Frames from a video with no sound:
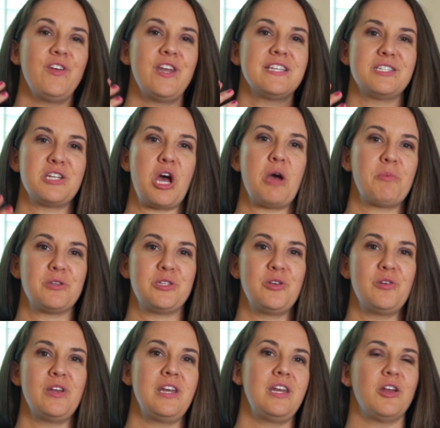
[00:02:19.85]
of it as an
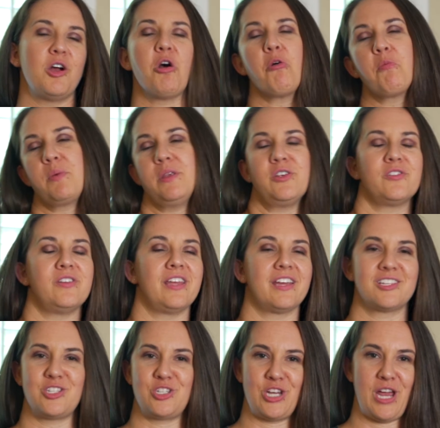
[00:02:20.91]
opportunity to open your
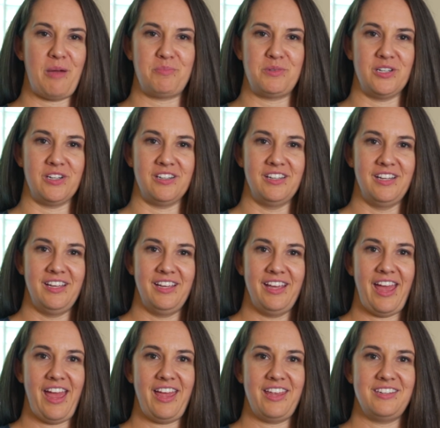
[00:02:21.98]
next chapter.
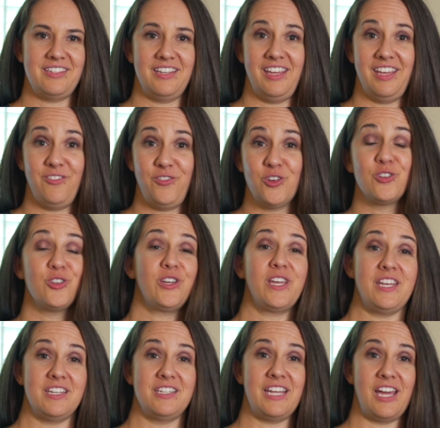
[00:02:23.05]
And if you're looking to